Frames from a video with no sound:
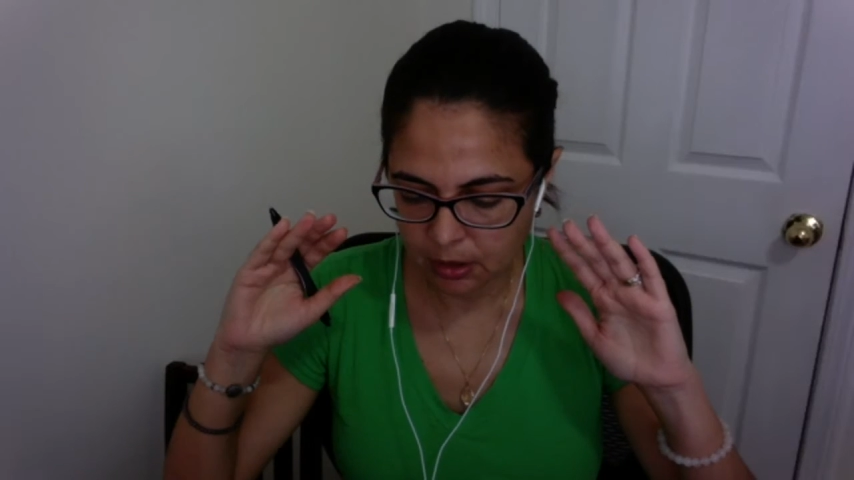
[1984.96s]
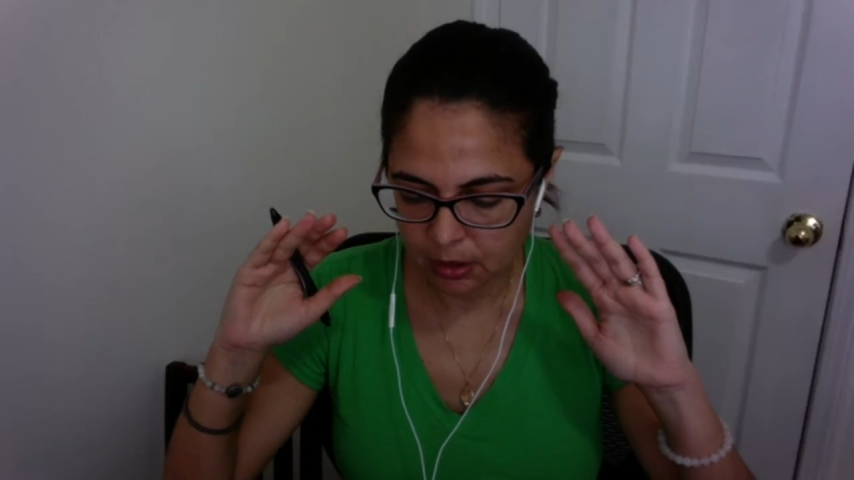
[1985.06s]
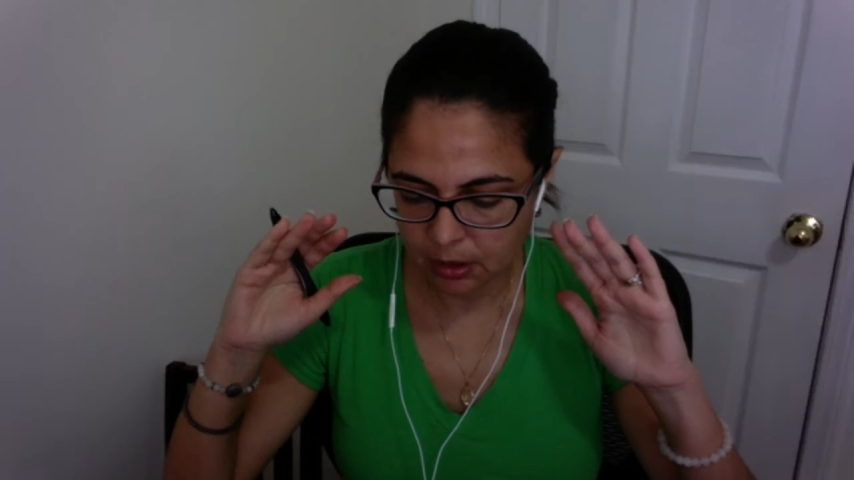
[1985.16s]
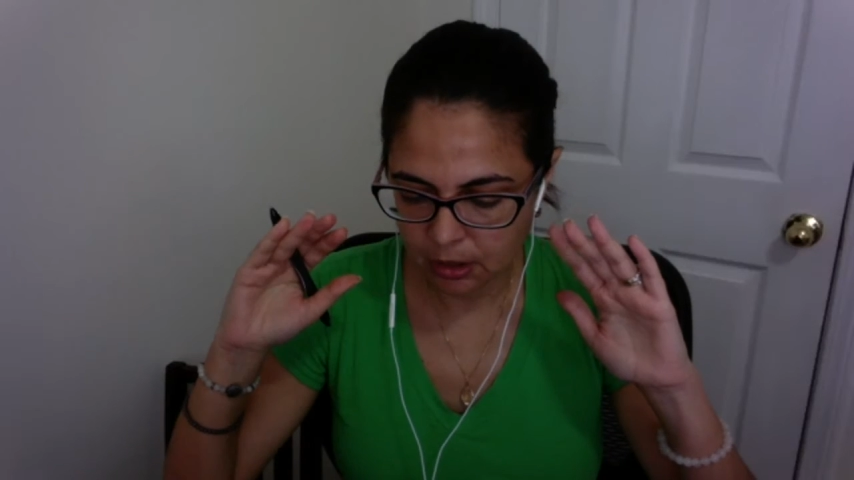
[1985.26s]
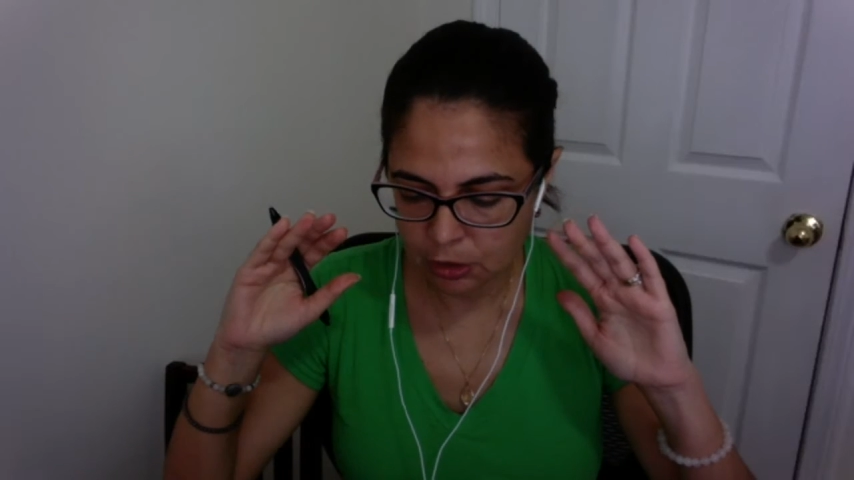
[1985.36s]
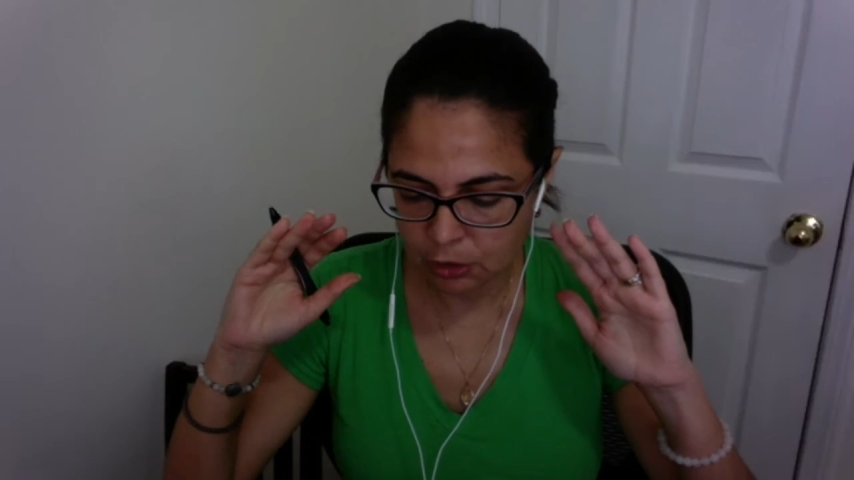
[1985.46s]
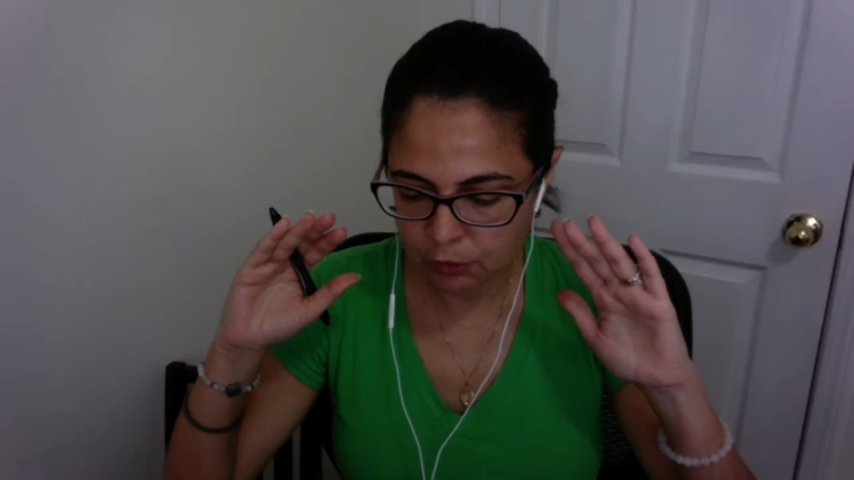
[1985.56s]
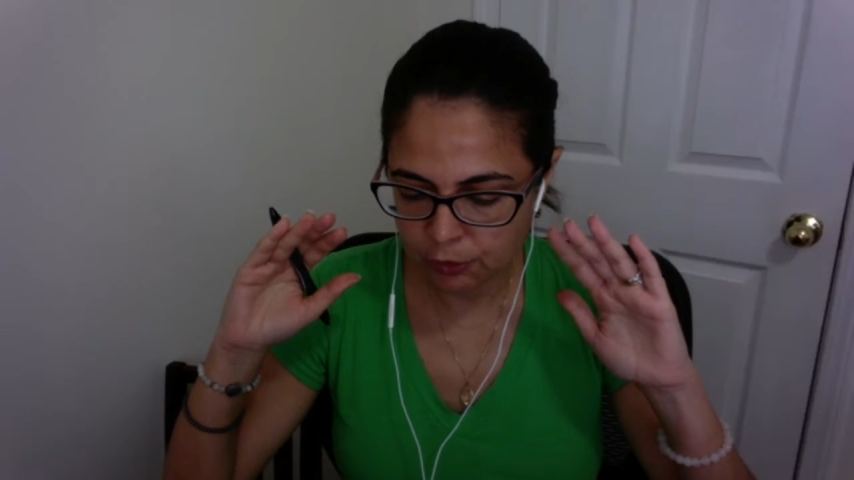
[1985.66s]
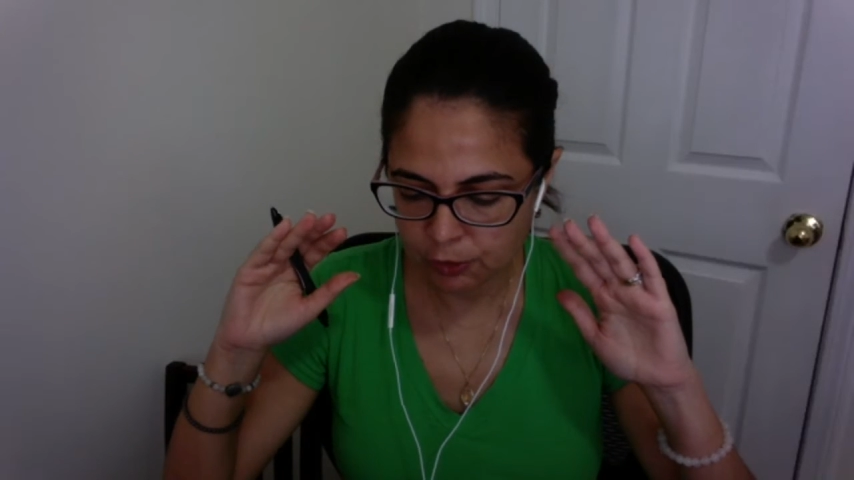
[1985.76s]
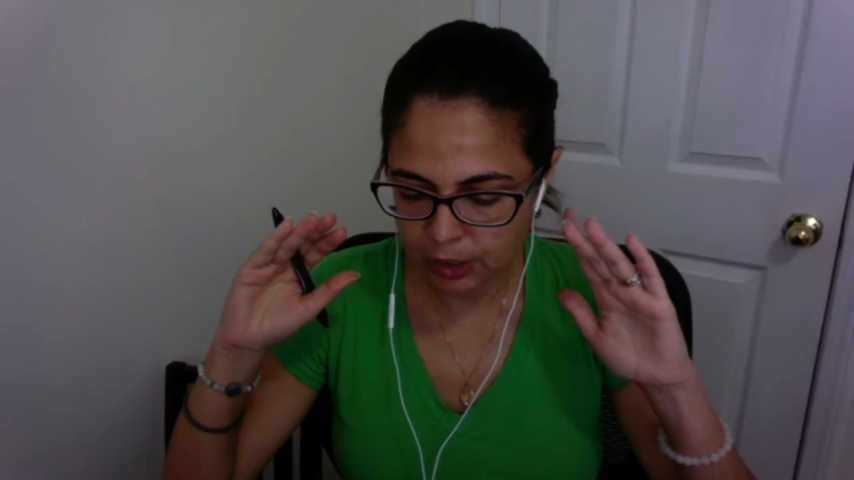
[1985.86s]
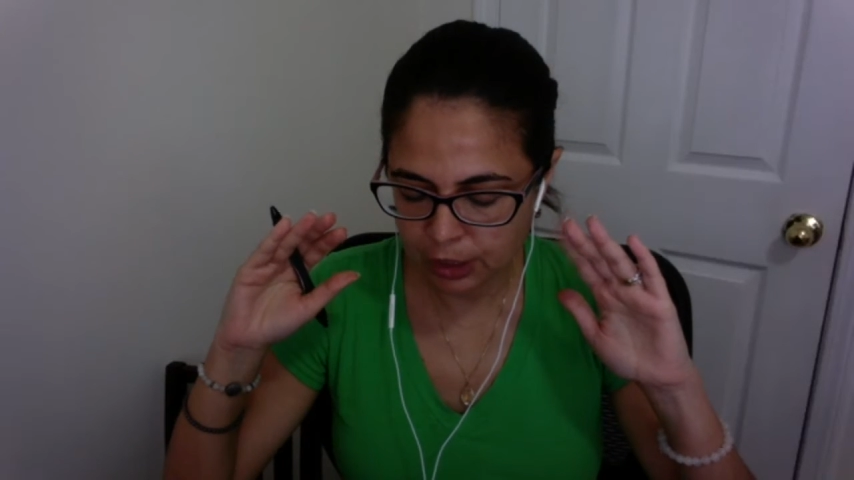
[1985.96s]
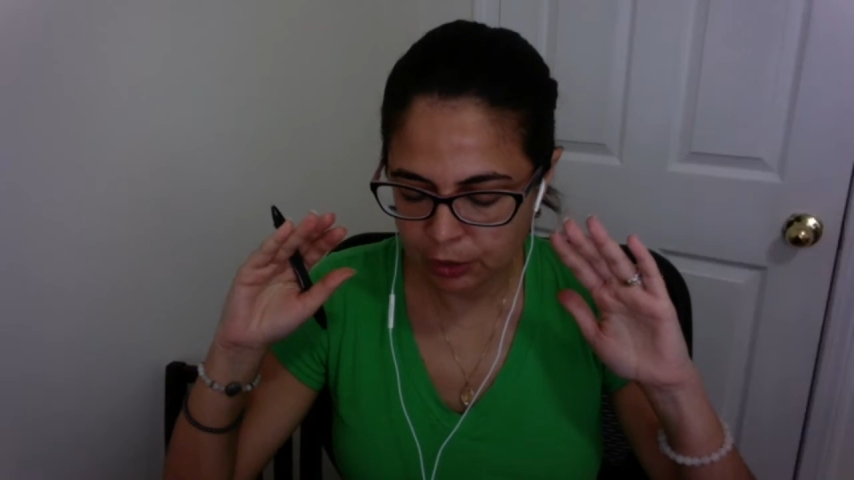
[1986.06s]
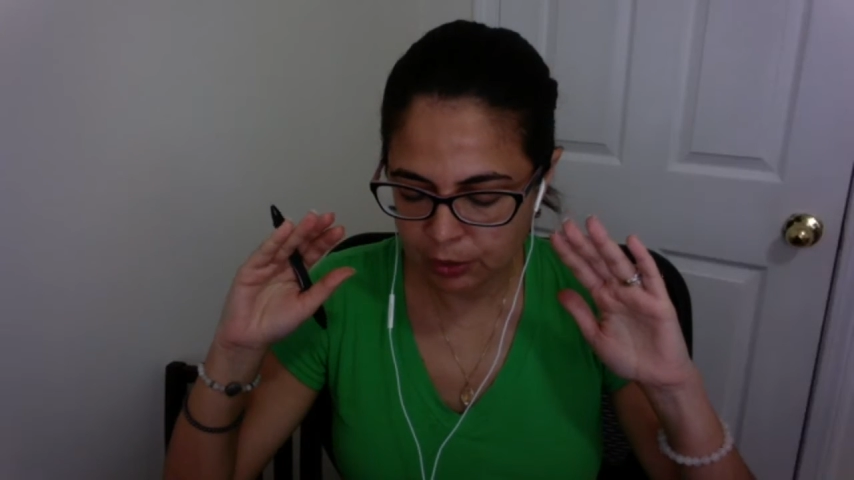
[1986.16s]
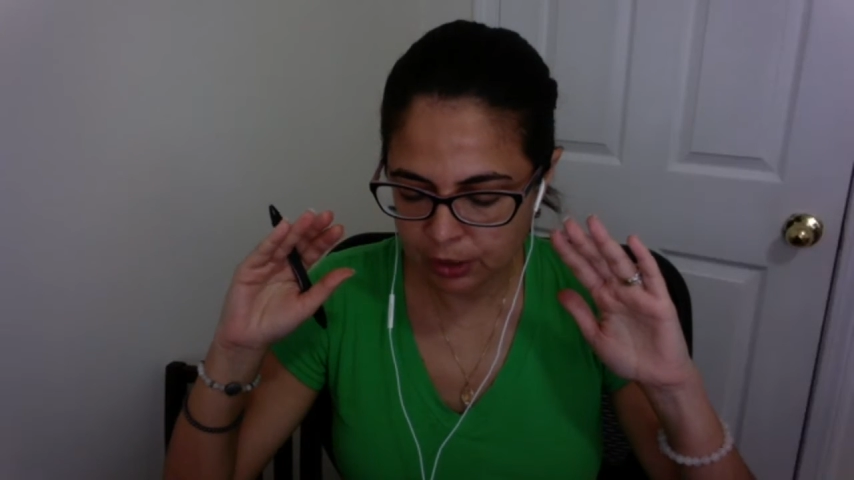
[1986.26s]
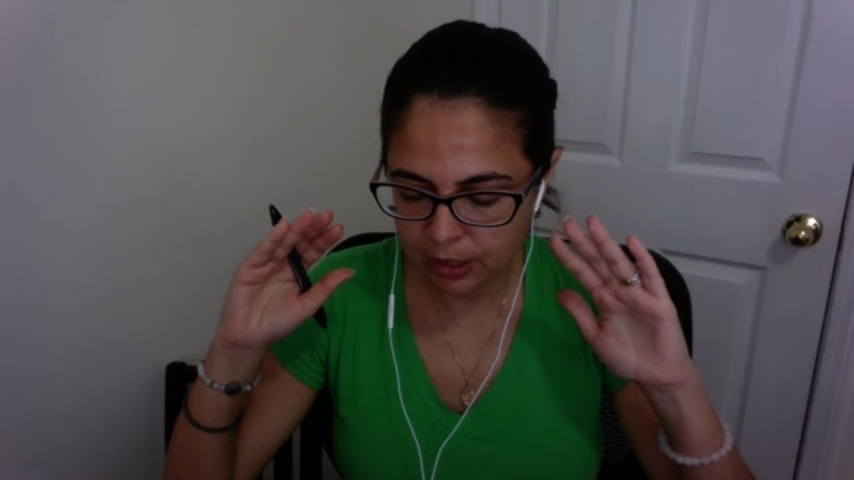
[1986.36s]
And do you feel like
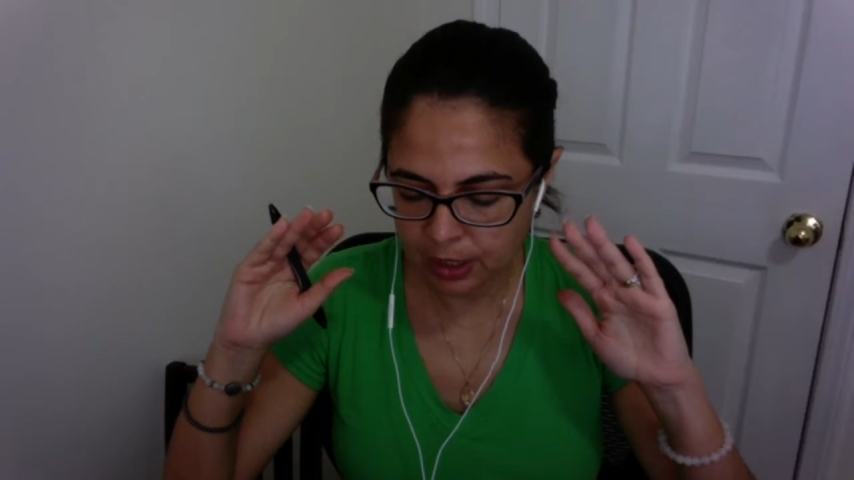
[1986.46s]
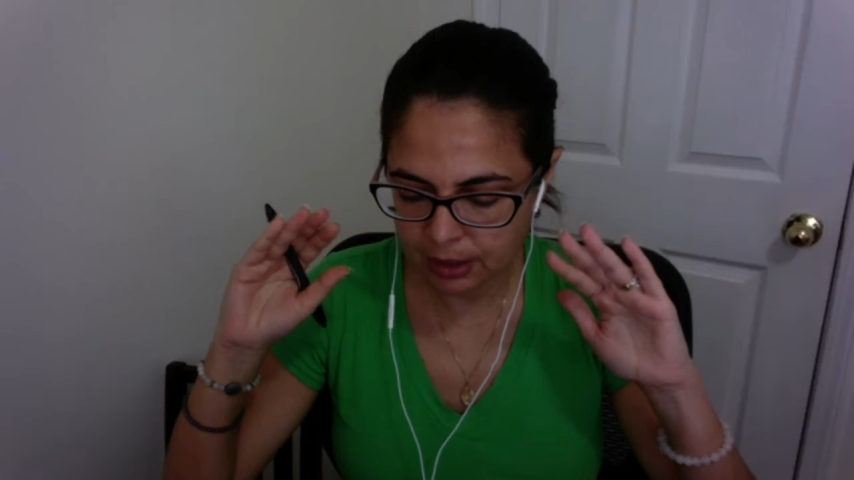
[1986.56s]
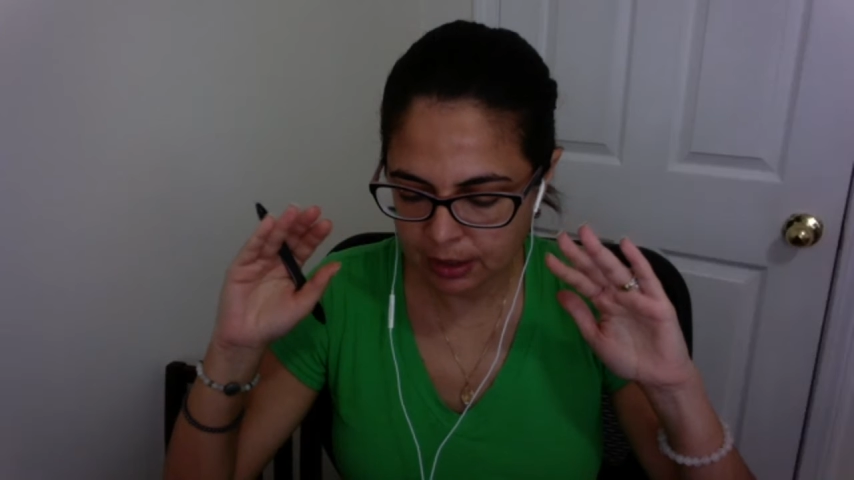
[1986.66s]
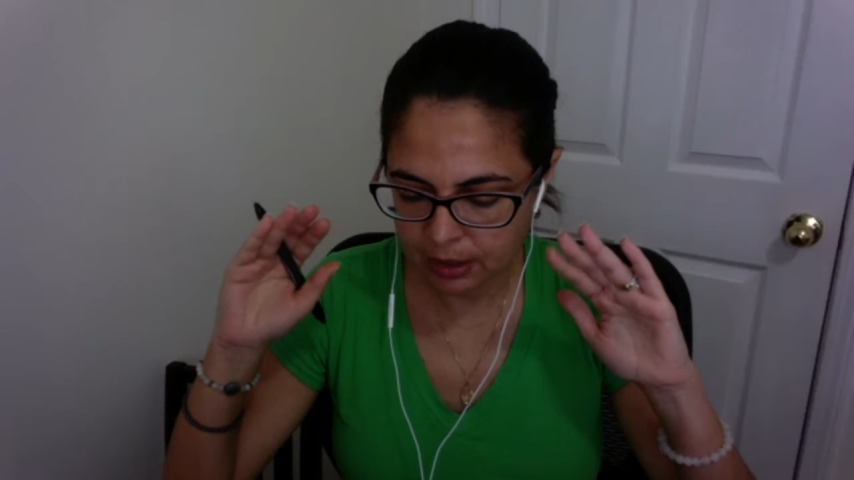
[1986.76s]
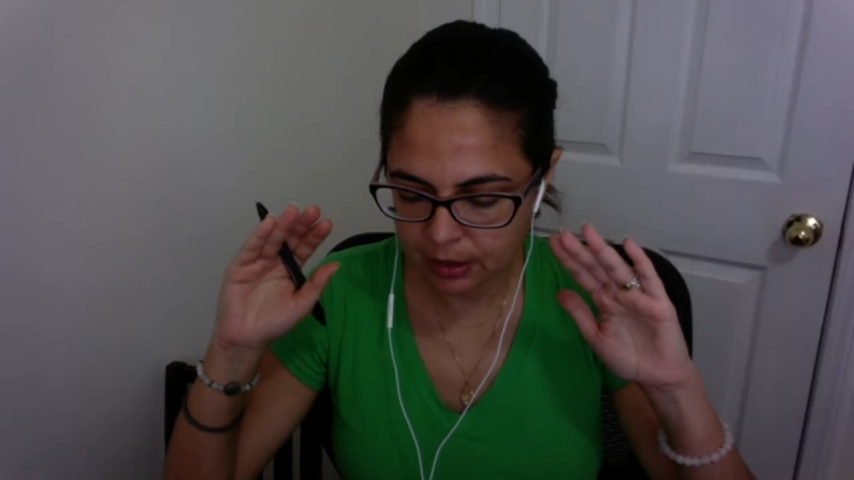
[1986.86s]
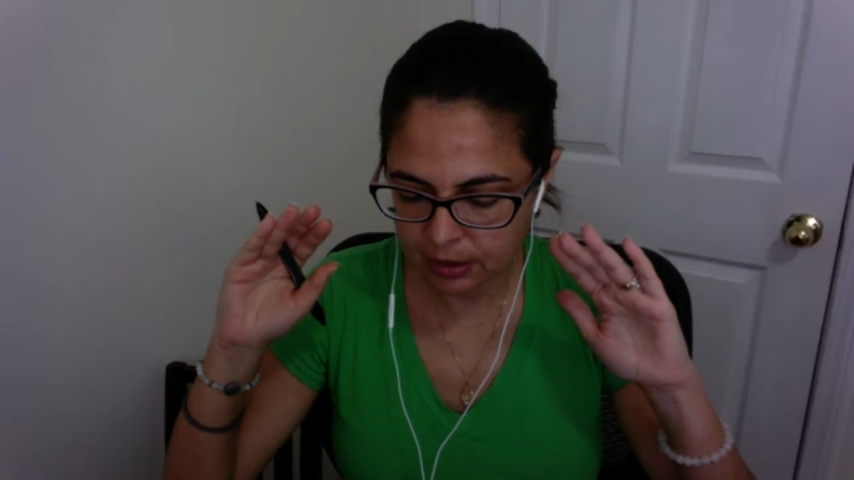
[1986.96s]
you're in Gaia?